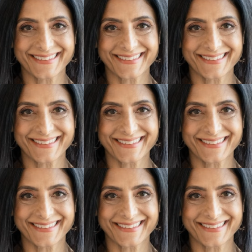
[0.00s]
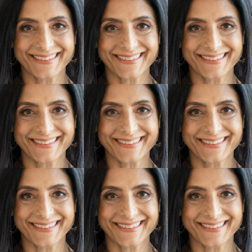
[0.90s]

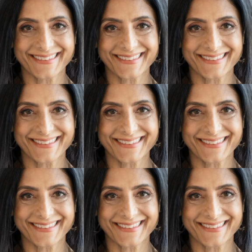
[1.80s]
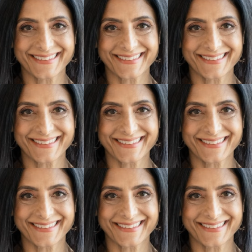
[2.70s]

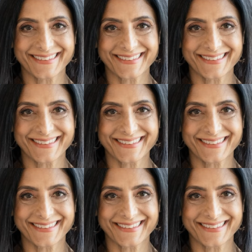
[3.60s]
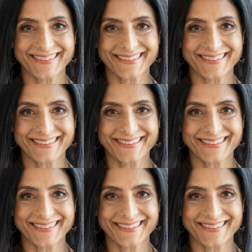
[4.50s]
[no speech]